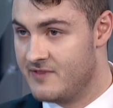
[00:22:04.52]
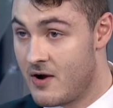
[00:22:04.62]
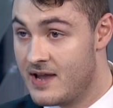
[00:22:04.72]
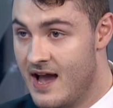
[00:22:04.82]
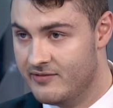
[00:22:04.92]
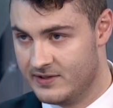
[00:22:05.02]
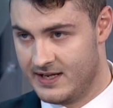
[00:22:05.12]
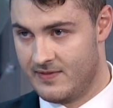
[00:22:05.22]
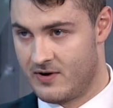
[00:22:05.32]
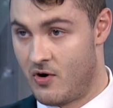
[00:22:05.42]
very
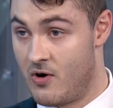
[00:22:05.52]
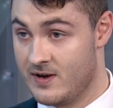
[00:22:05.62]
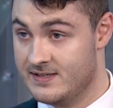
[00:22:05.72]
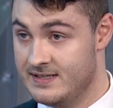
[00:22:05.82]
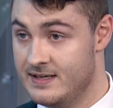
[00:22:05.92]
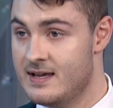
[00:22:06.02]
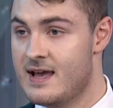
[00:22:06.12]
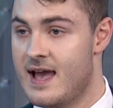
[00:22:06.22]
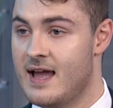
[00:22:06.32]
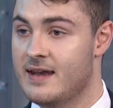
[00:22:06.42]
heavily in their R&D.
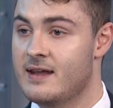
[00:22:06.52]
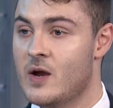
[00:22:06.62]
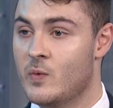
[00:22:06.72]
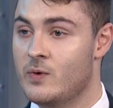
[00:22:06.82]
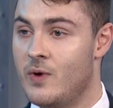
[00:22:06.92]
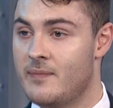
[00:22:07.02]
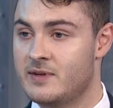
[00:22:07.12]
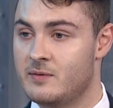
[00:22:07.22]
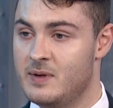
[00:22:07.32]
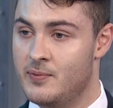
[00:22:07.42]
And we want
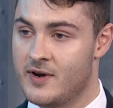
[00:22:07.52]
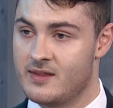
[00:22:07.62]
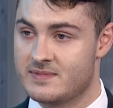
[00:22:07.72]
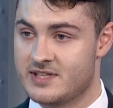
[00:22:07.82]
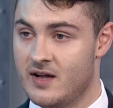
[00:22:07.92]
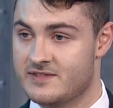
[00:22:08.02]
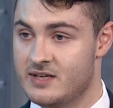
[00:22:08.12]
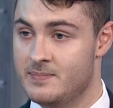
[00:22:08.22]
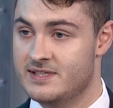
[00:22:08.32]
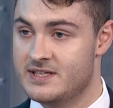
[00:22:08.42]
them to be putting themselves in
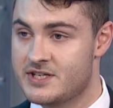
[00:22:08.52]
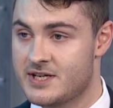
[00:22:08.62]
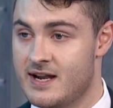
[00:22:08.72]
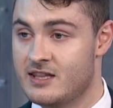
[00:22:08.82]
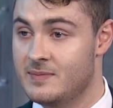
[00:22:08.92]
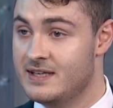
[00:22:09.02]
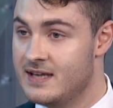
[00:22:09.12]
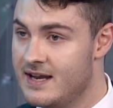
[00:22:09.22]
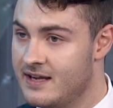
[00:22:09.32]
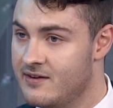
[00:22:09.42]
a position at the
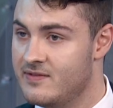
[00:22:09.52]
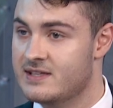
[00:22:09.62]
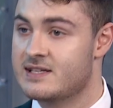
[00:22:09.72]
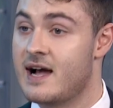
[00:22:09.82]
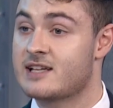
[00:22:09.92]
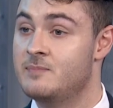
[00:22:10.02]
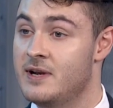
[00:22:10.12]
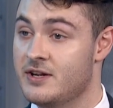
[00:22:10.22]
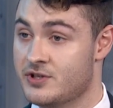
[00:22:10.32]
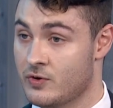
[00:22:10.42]
beginning of this
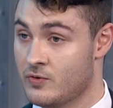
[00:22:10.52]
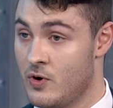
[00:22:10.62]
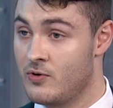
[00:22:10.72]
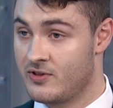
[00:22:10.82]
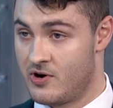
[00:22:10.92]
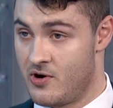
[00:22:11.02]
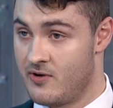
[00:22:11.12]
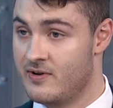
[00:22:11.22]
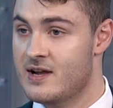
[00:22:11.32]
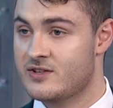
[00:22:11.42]
exponential growth
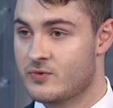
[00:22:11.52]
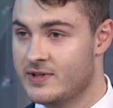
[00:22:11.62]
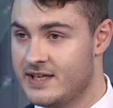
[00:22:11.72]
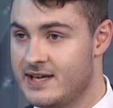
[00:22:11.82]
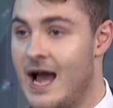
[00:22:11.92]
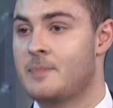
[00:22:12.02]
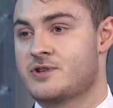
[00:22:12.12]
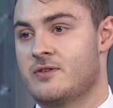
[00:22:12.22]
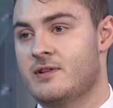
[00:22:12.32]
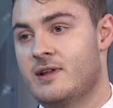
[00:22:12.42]
curve to really
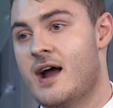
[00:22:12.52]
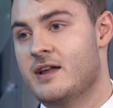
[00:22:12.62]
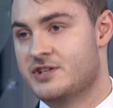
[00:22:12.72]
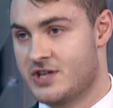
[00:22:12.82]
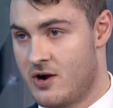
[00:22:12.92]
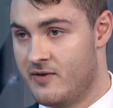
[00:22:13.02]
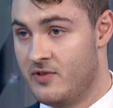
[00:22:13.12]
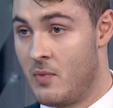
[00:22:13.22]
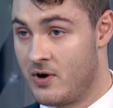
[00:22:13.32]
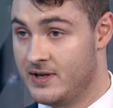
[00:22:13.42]
capture the lion's share of
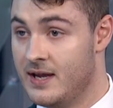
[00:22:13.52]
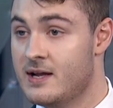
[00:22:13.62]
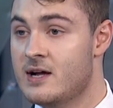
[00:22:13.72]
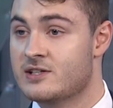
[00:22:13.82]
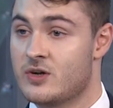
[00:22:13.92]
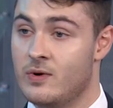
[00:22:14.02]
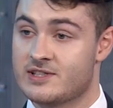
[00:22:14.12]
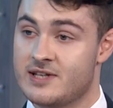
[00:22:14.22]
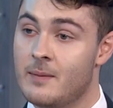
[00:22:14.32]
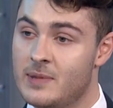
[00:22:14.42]
the market. So while
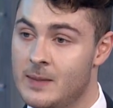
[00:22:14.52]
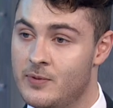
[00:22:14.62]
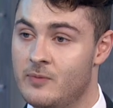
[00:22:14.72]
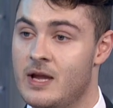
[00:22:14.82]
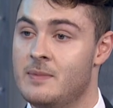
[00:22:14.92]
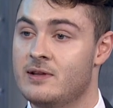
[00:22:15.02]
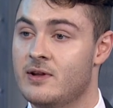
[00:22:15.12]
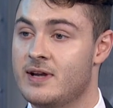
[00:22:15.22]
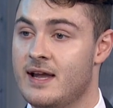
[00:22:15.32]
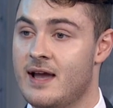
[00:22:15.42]
some people may be
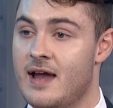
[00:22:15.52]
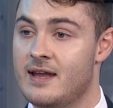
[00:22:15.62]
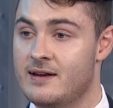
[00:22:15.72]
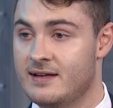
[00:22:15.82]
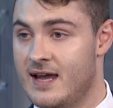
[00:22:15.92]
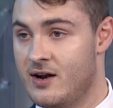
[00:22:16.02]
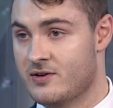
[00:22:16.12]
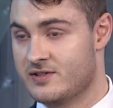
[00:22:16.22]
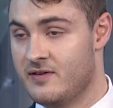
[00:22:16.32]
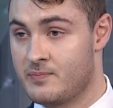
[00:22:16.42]
looking at
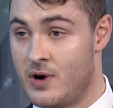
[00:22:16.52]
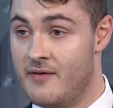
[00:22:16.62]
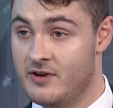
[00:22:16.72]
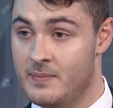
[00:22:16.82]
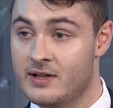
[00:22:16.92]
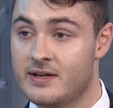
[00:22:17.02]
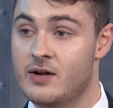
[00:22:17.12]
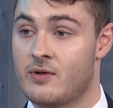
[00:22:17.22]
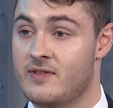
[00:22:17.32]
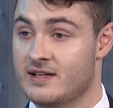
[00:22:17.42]
indicators of
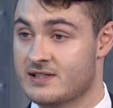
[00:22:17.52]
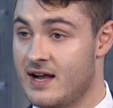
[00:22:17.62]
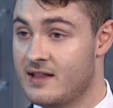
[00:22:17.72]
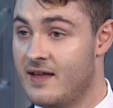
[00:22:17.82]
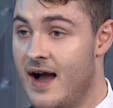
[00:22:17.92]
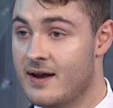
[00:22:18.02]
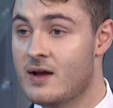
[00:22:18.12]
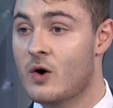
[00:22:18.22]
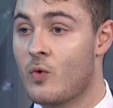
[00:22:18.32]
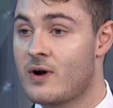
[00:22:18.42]
profitability or things like that,
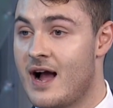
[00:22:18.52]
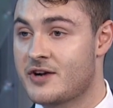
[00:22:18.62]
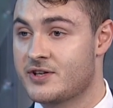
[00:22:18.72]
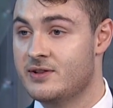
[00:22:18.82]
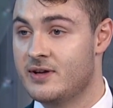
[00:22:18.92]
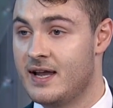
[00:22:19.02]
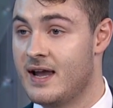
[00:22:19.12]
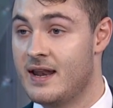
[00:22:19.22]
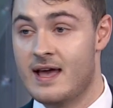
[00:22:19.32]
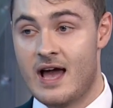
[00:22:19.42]
we're actually looking
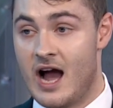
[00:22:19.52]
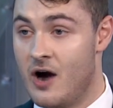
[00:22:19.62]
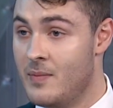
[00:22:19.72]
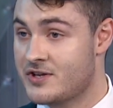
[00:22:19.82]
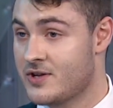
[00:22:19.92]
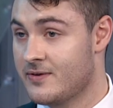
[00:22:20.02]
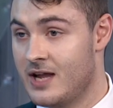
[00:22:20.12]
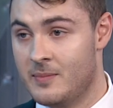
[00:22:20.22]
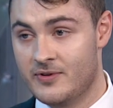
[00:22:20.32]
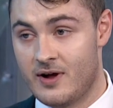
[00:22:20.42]
at how much
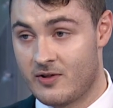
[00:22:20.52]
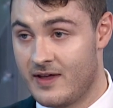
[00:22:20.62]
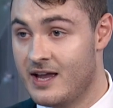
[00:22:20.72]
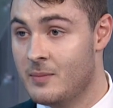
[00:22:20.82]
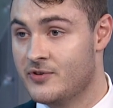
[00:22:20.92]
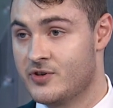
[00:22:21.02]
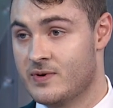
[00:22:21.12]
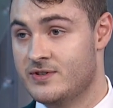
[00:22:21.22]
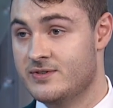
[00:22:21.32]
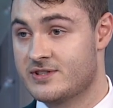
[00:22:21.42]
are they able to
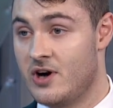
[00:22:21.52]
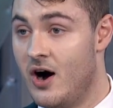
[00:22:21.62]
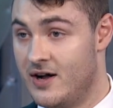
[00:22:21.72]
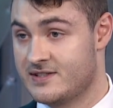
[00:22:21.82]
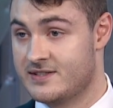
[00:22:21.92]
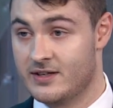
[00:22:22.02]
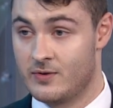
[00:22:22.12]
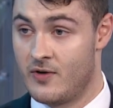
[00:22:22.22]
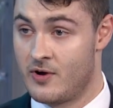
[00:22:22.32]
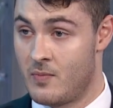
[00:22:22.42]
reduce costs and
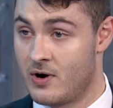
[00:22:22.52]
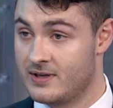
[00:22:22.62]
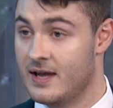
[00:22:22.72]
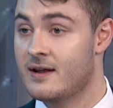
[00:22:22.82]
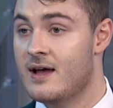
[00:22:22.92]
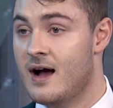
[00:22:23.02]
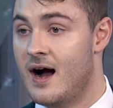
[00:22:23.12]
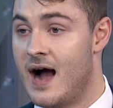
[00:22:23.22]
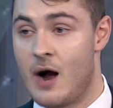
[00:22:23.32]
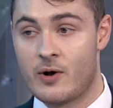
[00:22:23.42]
grow their market?
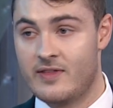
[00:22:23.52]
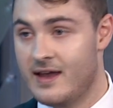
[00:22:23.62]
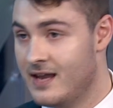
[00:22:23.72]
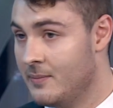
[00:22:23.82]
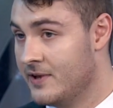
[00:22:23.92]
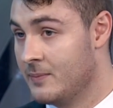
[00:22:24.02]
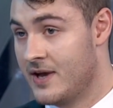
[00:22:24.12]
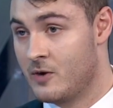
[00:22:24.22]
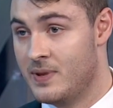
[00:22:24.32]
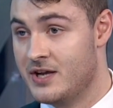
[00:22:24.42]
How are they enabling
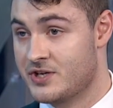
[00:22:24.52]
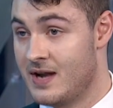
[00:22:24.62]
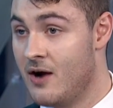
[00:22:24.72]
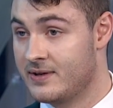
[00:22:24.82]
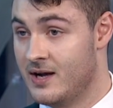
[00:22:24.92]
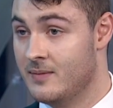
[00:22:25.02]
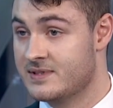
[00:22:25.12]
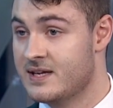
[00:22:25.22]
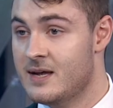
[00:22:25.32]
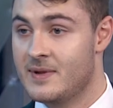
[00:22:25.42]
better patient
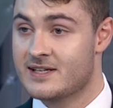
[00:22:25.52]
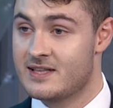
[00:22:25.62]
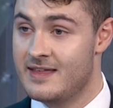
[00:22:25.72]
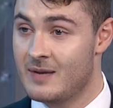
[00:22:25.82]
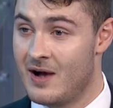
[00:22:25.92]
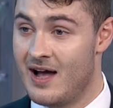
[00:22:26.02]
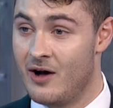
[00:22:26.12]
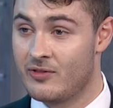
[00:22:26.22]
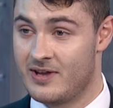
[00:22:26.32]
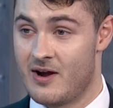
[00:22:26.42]
outcomes? Because the thing about
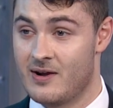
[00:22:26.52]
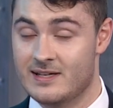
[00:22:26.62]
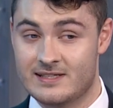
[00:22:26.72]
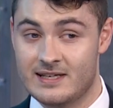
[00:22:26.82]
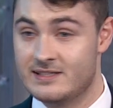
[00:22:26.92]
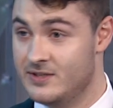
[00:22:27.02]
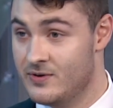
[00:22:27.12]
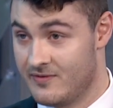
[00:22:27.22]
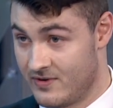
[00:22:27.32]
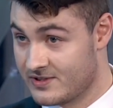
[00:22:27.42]
healthcare is it's
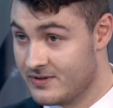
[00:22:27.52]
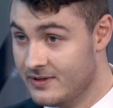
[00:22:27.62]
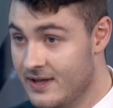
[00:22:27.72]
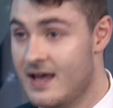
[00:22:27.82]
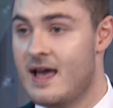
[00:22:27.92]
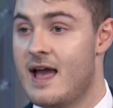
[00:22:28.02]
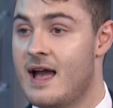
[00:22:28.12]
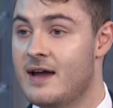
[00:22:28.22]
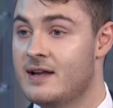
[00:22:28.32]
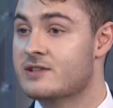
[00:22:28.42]
universal,
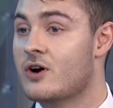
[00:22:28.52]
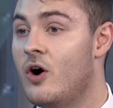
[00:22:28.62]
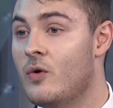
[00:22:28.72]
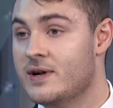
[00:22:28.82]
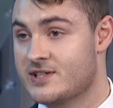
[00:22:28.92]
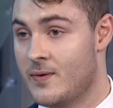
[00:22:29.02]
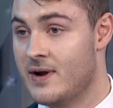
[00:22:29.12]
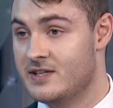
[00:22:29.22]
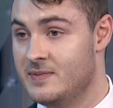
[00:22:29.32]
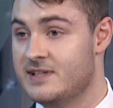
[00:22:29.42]
and it's always
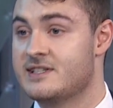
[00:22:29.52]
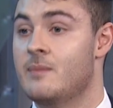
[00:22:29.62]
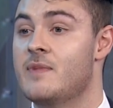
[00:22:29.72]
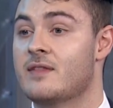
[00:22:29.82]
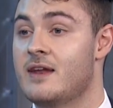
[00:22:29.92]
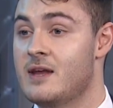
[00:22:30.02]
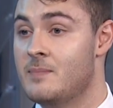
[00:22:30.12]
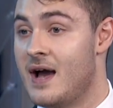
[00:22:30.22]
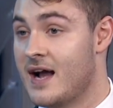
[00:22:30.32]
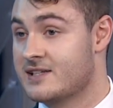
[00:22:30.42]
going to be something that
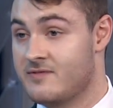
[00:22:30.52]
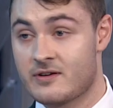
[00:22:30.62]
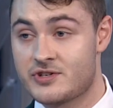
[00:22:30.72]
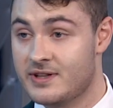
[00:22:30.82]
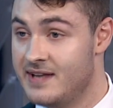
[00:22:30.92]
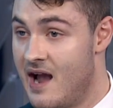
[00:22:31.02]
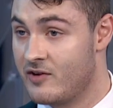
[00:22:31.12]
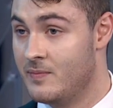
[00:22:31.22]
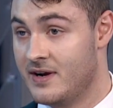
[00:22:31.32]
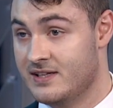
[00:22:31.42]
impacts virtually
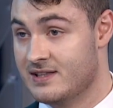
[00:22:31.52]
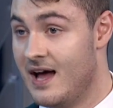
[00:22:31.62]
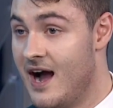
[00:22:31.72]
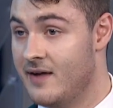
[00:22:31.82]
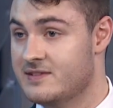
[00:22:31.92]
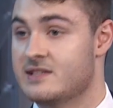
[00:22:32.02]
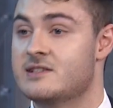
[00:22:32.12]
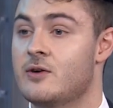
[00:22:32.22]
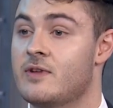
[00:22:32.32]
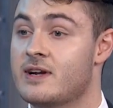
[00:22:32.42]
everybody's lives. And
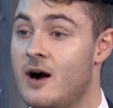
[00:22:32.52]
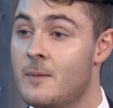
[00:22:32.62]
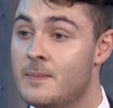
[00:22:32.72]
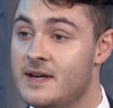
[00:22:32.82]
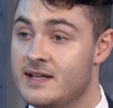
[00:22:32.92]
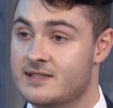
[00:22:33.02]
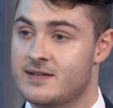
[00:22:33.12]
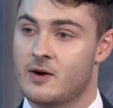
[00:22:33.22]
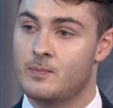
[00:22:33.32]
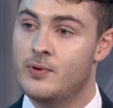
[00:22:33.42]
so the companies
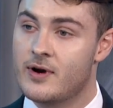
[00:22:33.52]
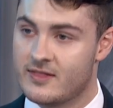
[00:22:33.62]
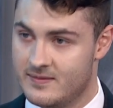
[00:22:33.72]
that are putting